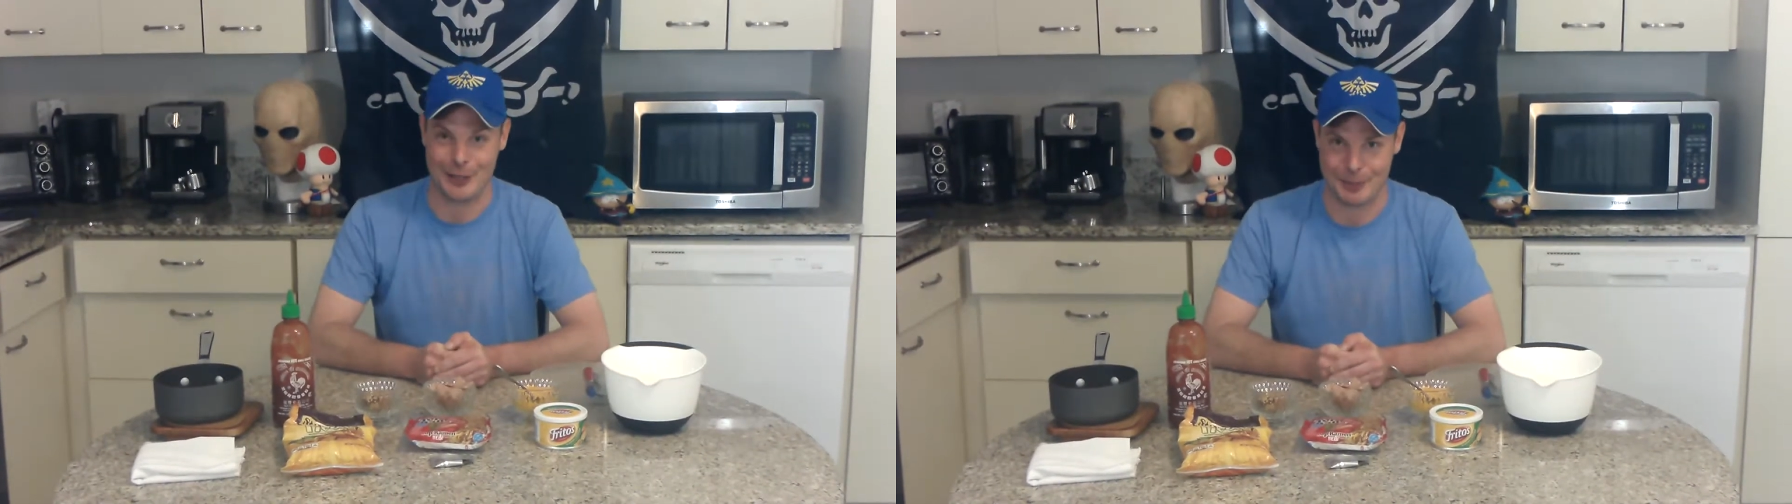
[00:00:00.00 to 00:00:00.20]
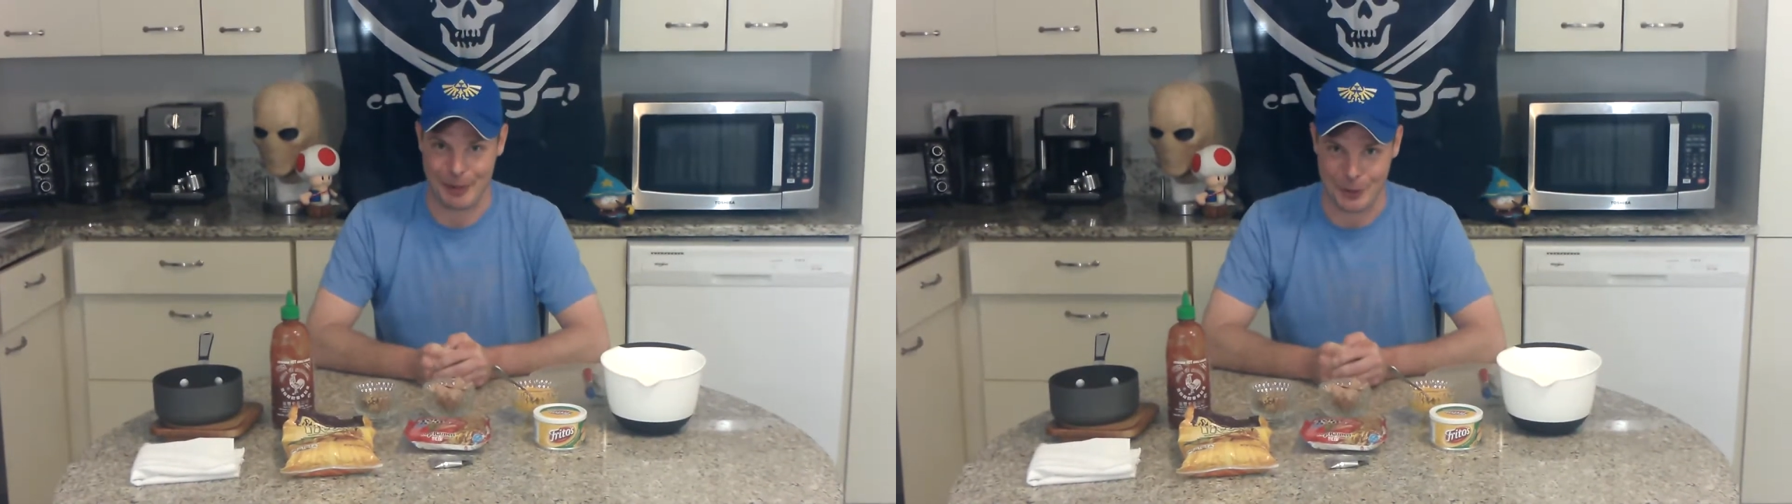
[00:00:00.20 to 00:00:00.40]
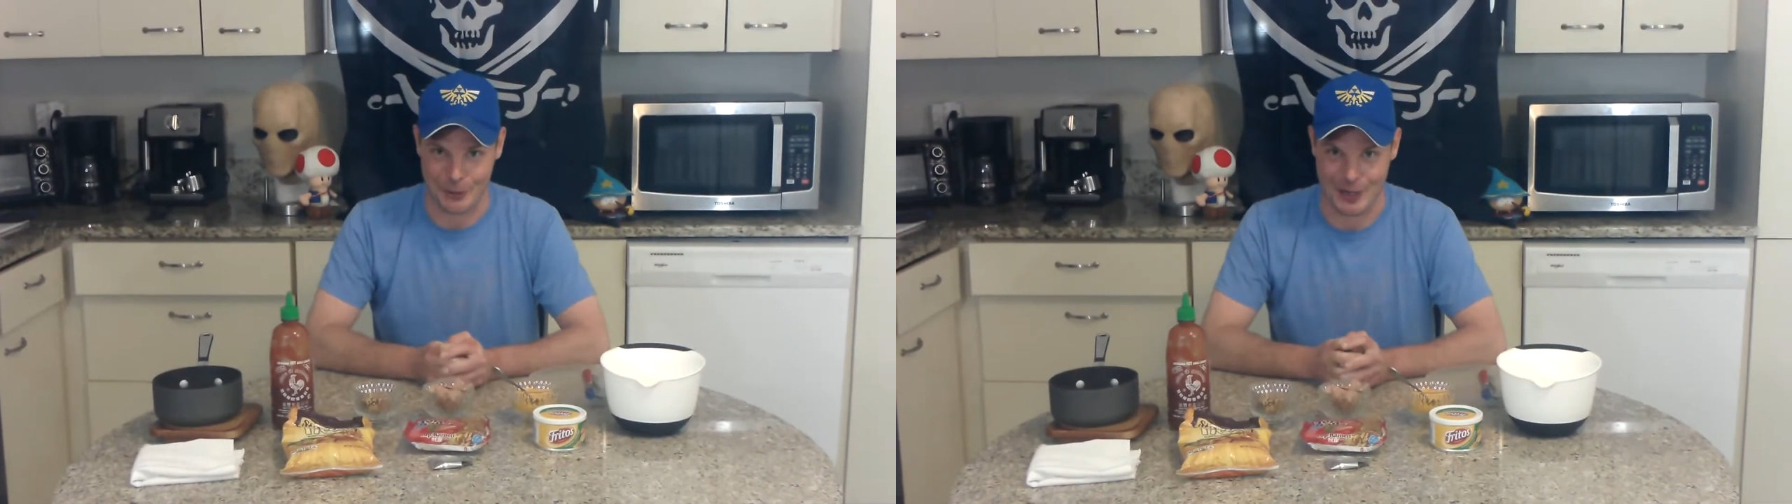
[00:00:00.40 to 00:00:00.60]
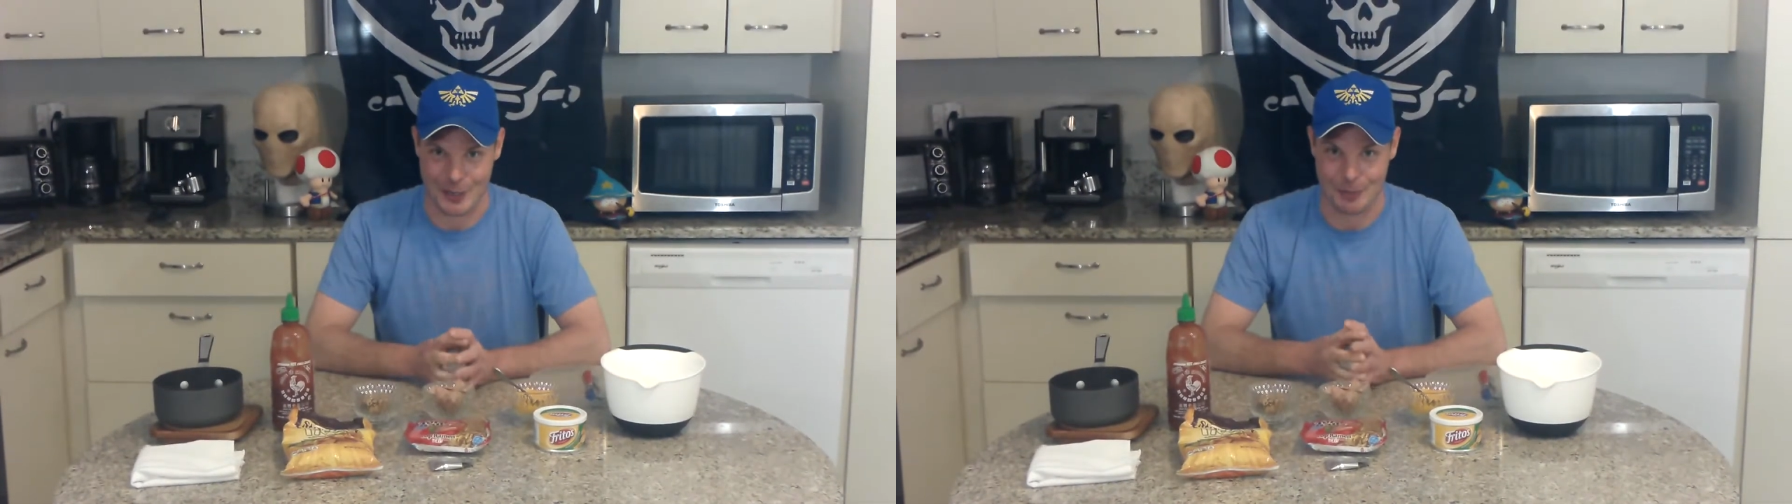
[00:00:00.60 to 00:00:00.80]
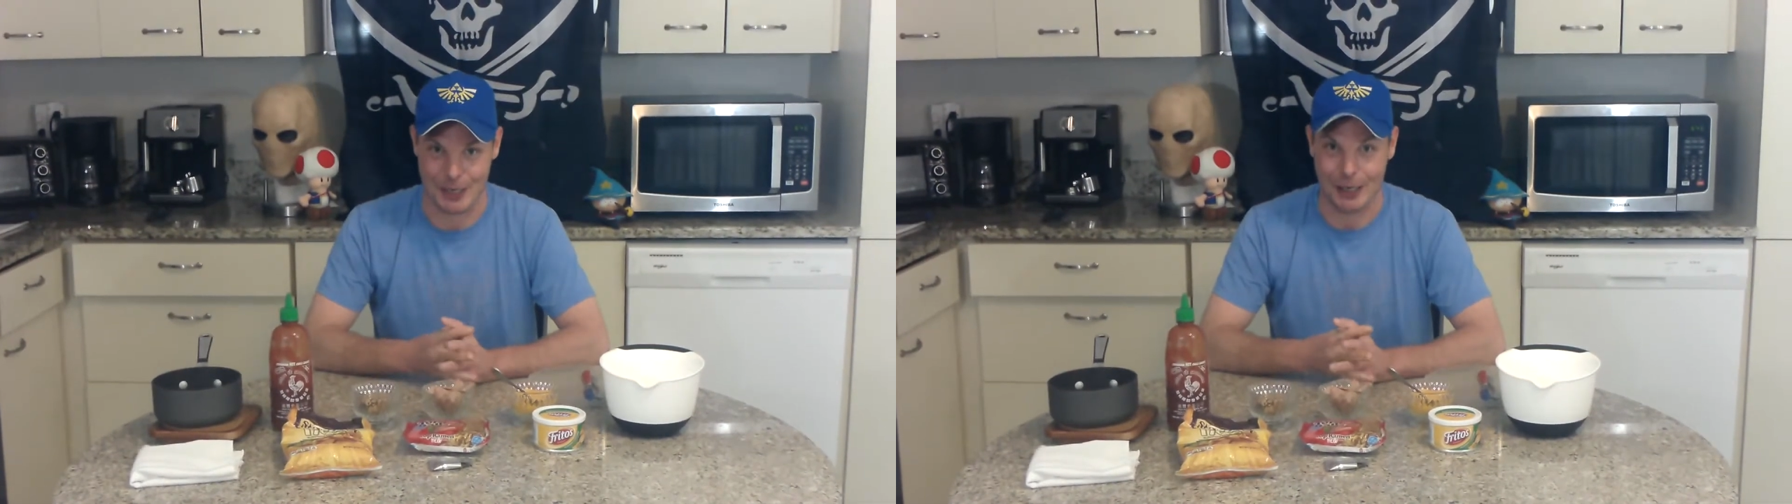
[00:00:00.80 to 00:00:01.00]
special
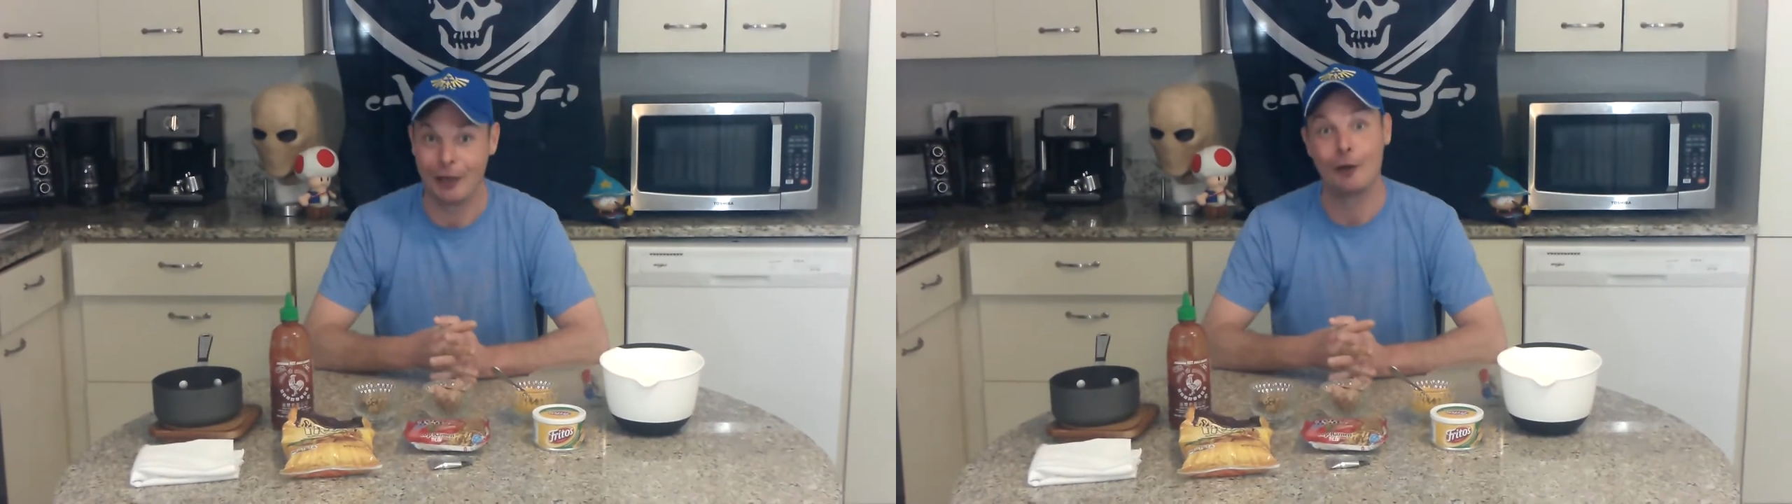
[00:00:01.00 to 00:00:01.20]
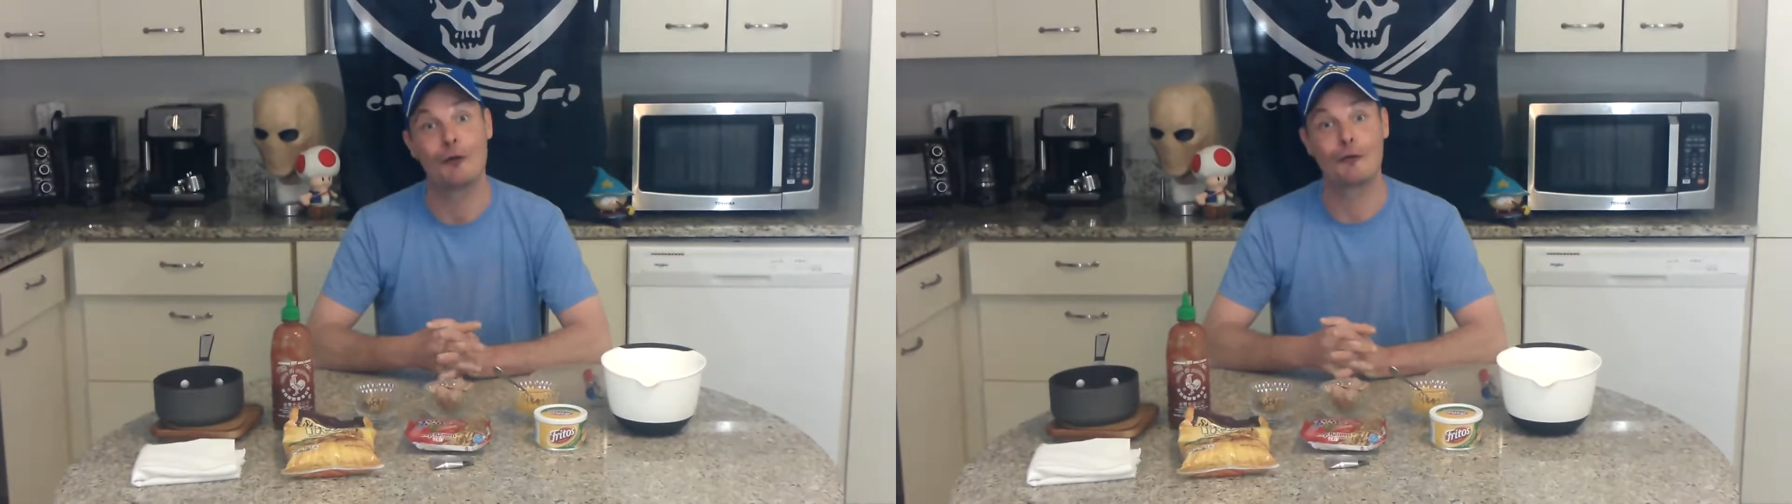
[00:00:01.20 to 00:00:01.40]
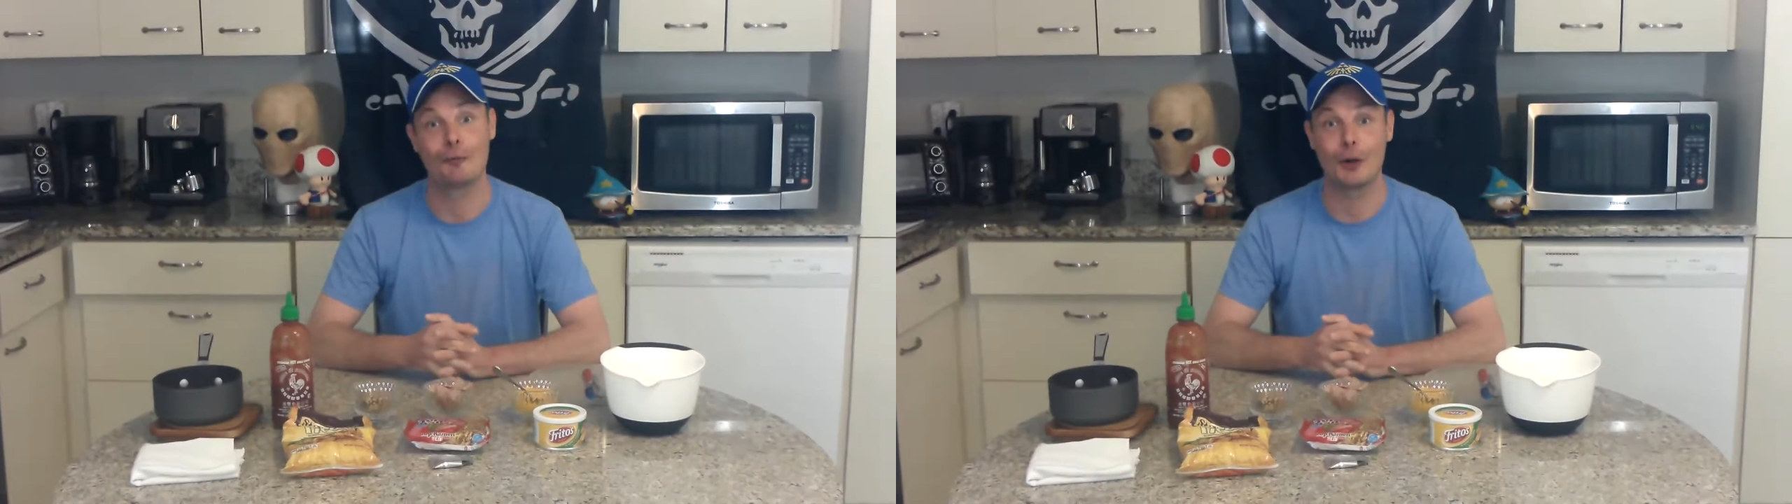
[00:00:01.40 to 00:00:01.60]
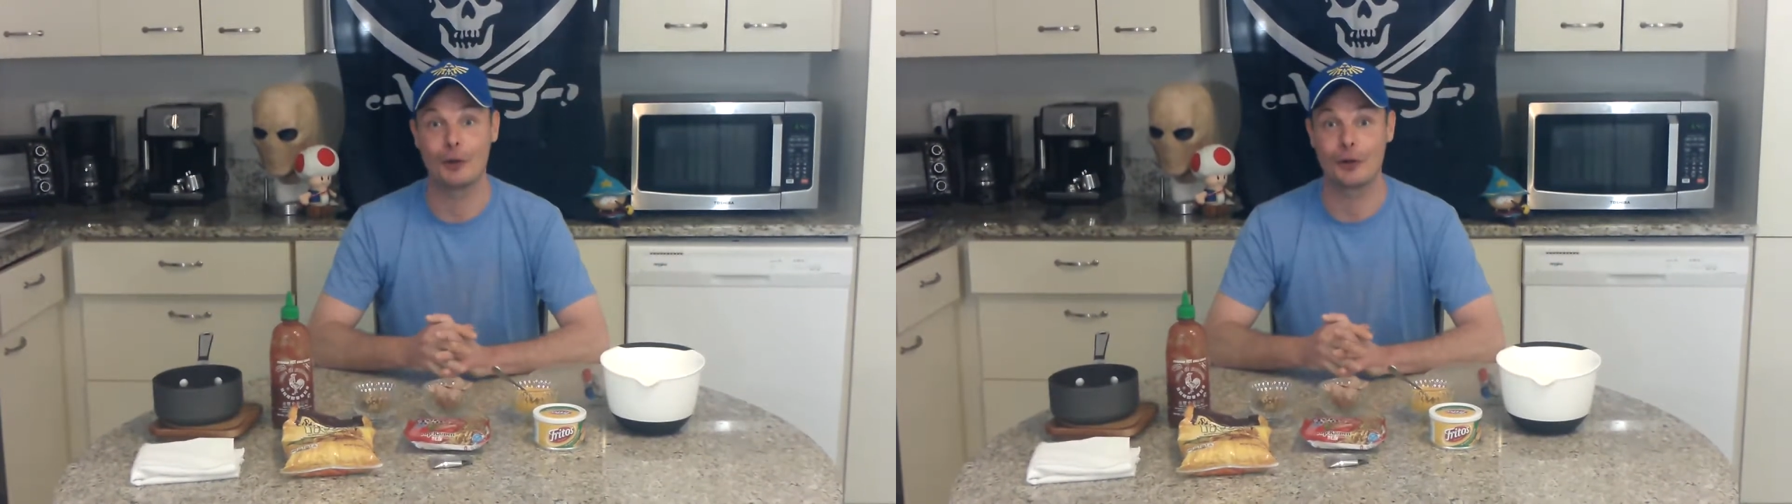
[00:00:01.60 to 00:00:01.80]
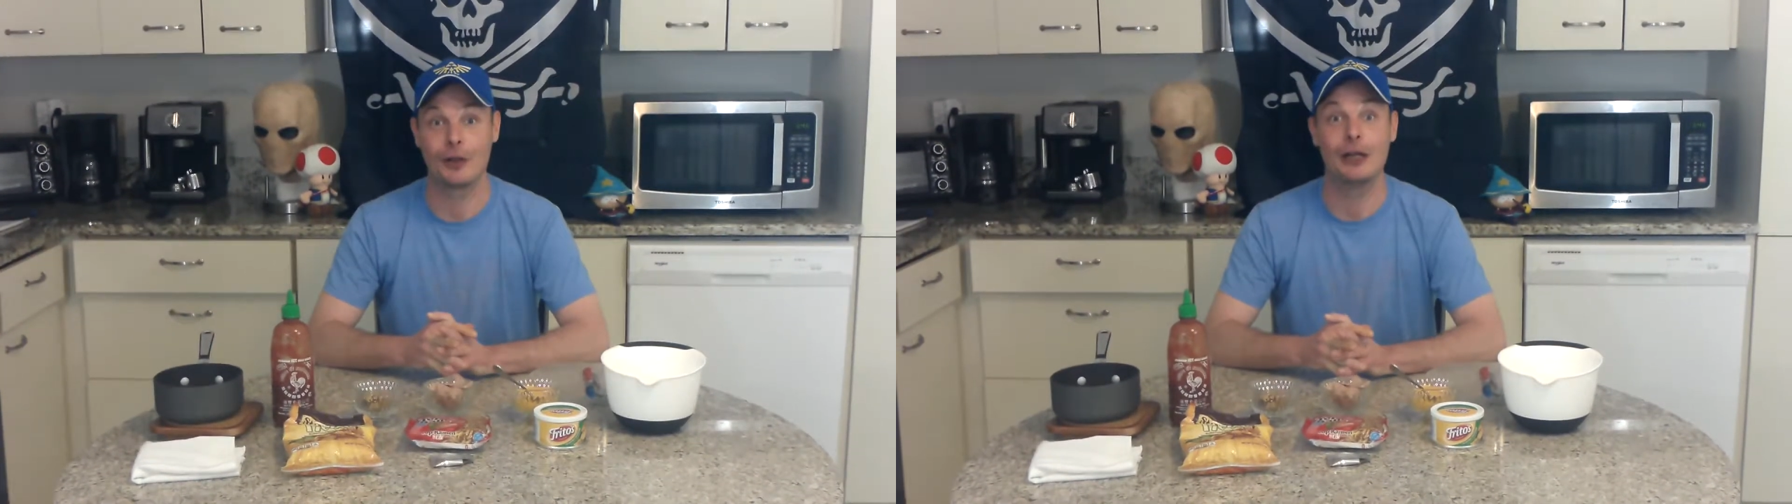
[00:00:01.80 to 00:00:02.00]
recipe for both